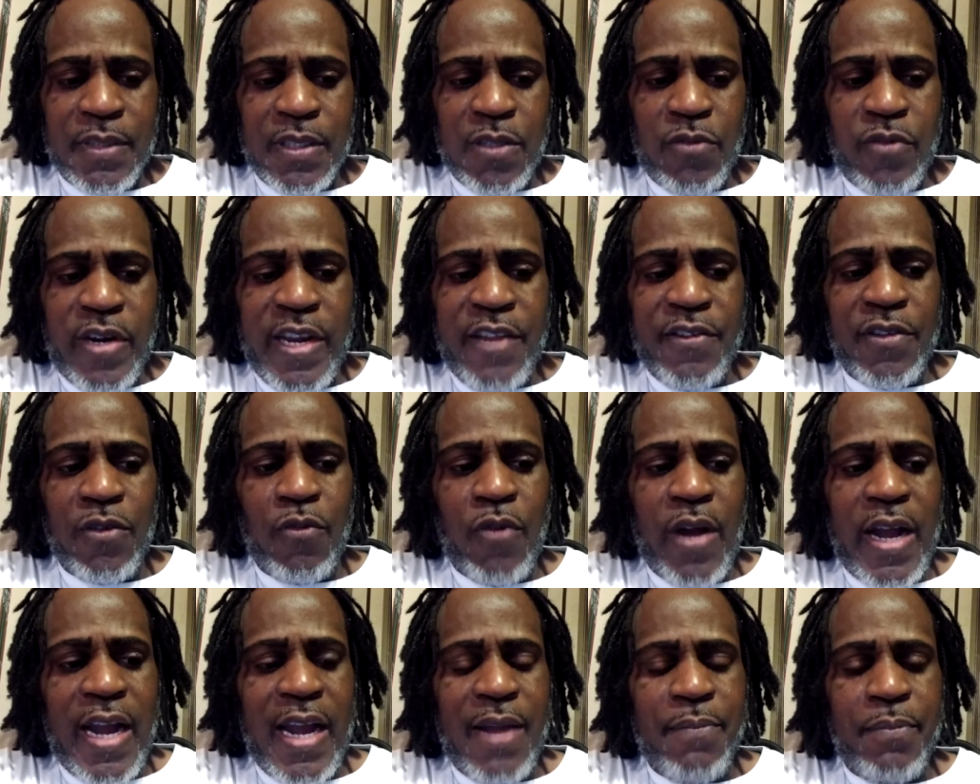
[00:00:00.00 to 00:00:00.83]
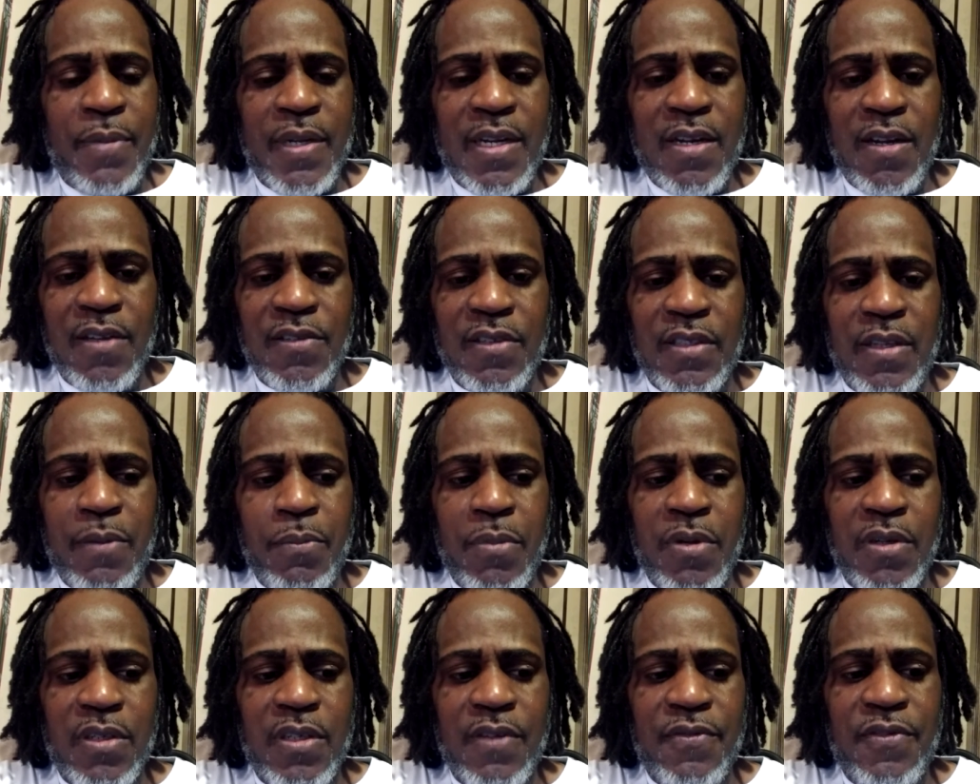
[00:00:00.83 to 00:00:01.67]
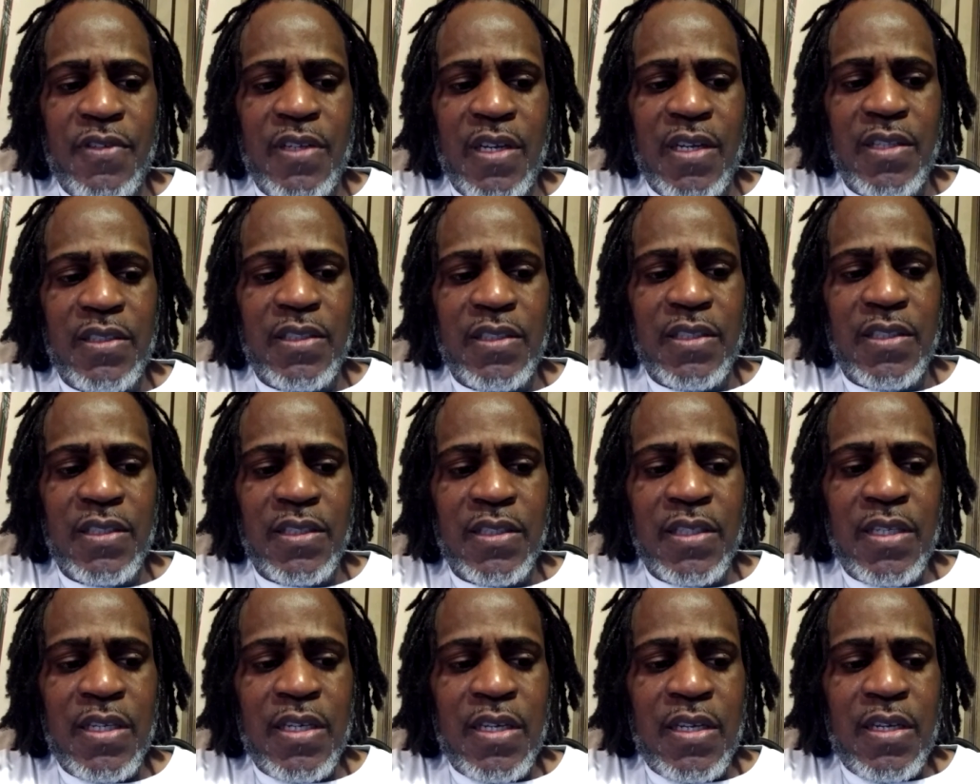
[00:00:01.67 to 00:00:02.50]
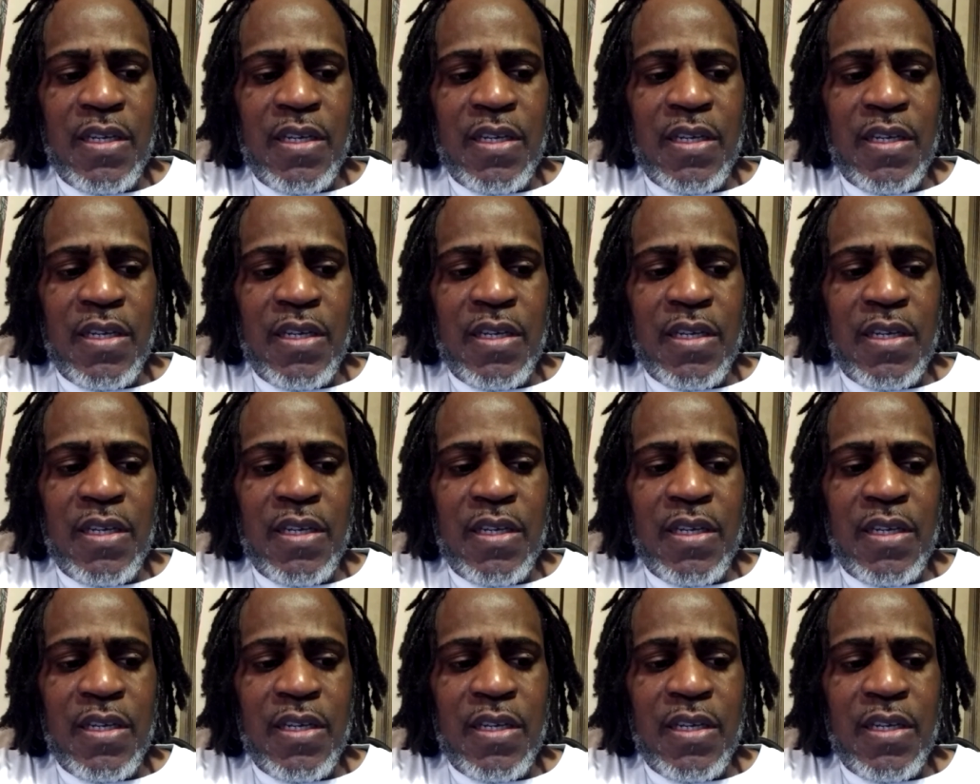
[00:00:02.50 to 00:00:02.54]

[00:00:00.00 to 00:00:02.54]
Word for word: The reason why, because in the book of Judges,